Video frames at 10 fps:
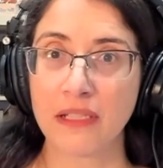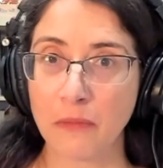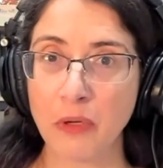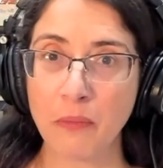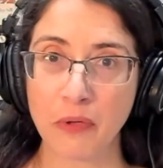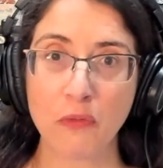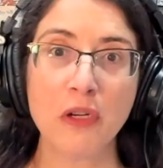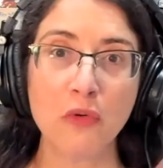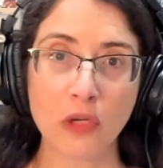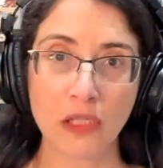that people
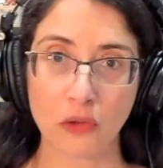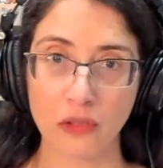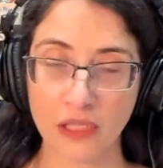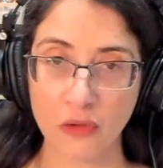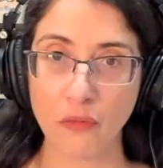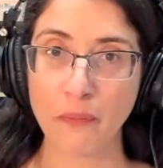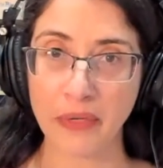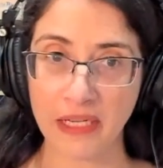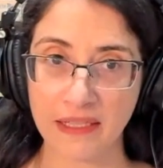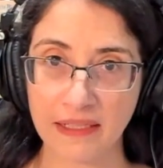will look at all this
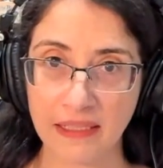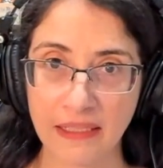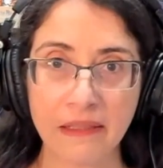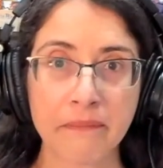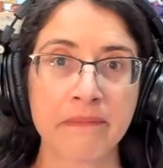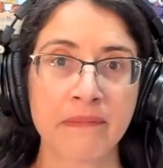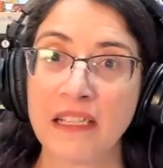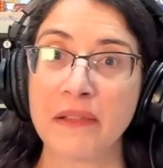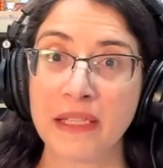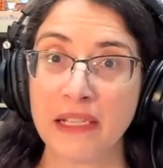complexity
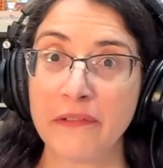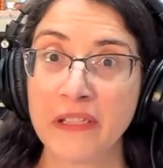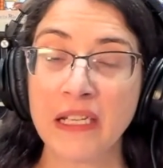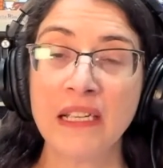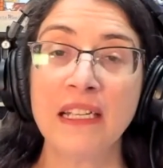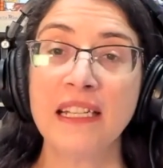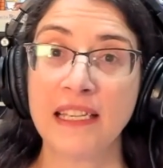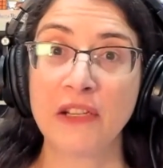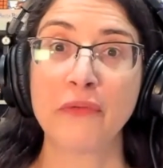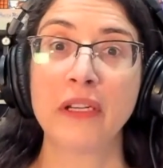and themselves, is
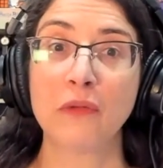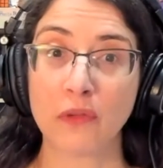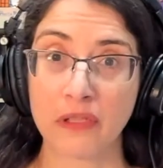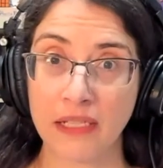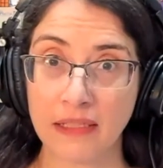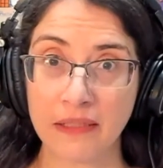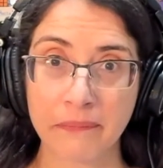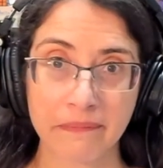it really worth it?